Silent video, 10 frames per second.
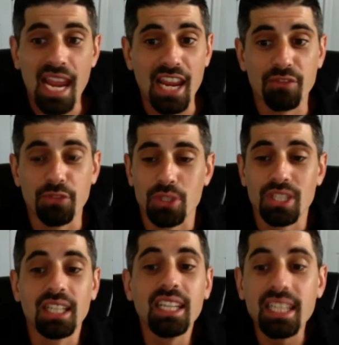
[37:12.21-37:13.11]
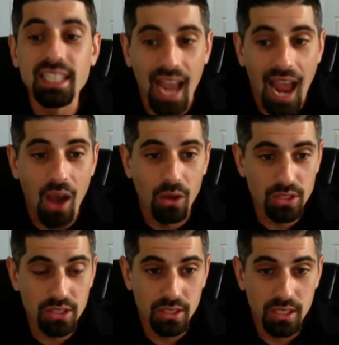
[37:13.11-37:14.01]
If there's a leak in the
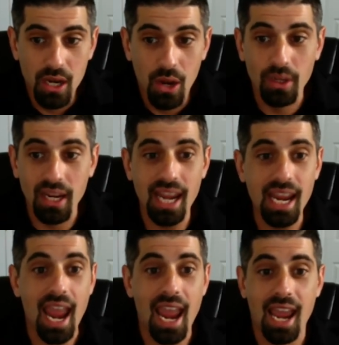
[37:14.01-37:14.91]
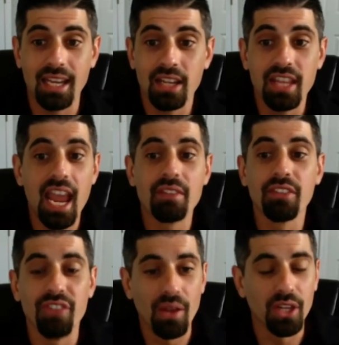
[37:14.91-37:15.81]
house, okay, and they
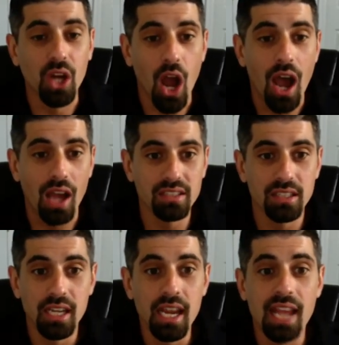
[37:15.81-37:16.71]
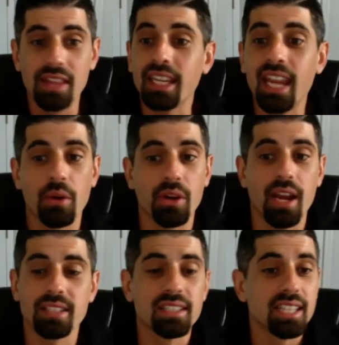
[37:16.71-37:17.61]
haven't found the cause and the carrier
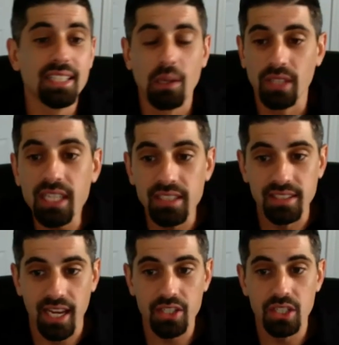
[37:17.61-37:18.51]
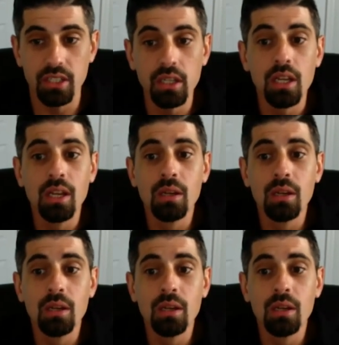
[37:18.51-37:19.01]
hasn't sent out leak detection,